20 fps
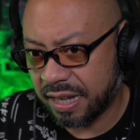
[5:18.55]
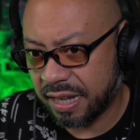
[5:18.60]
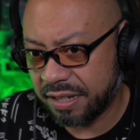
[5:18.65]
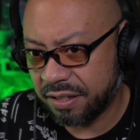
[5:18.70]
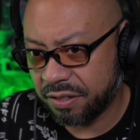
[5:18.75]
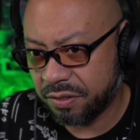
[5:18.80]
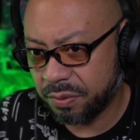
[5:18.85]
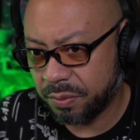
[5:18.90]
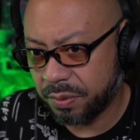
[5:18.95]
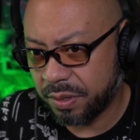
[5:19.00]
I
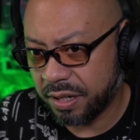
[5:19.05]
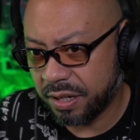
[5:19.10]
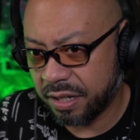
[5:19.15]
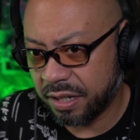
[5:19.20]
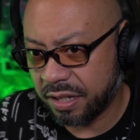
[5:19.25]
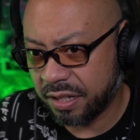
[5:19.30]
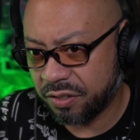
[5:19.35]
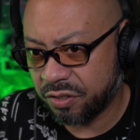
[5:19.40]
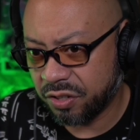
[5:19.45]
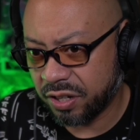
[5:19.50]
just want
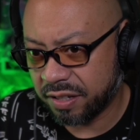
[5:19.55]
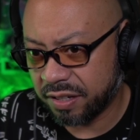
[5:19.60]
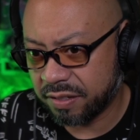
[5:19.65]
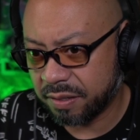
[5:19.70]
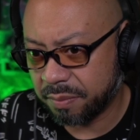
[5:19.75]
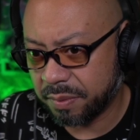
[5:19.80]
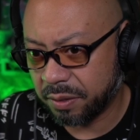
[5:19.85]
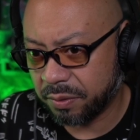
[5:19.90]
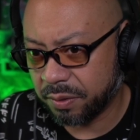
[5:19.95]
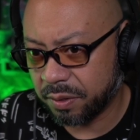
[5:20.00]
to check
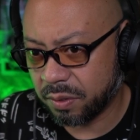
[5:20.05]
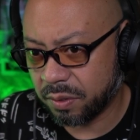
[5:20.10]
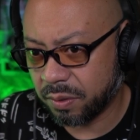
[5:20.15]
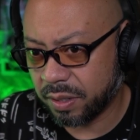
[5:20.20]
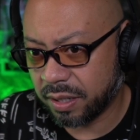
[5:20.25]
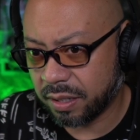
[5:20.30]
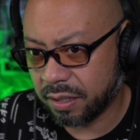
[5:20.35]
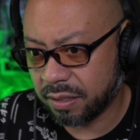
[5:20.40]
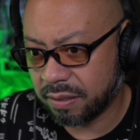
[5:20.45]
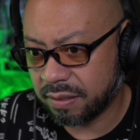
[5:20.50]
something real
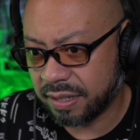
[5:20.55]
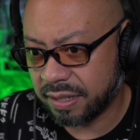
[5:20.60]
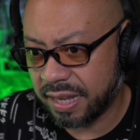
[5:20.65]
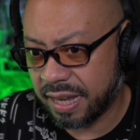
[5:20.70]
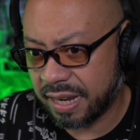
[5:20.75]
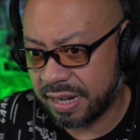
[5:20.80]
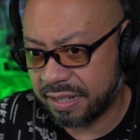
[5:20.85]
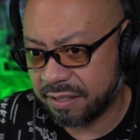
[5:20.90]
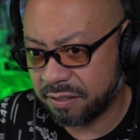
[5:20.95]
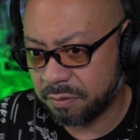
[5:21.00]
quick because,
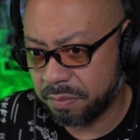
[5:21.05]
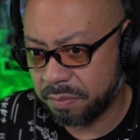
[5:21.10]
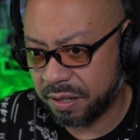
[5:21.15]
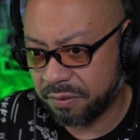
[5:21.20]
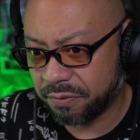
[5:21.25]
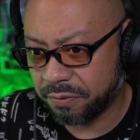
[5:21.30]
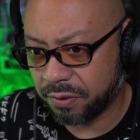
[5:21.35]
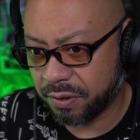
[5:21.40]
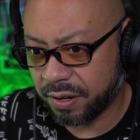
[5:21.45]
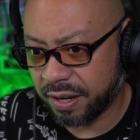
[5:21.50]
again, it's
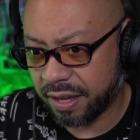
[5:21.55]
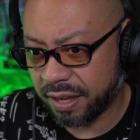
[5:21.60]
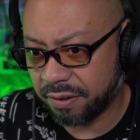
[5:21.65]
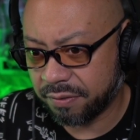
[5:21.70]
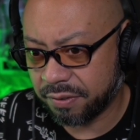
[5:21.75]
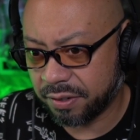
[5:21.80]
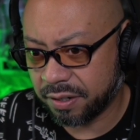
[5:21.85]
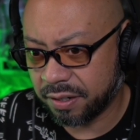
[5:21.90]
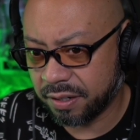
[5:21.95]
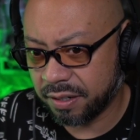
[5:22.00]
been
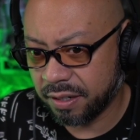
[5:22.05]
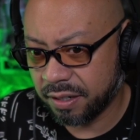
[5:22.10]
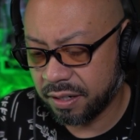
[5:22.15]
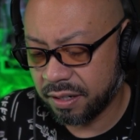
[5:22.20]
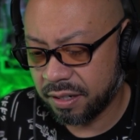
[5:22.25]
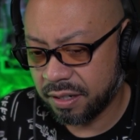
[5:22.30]
forever.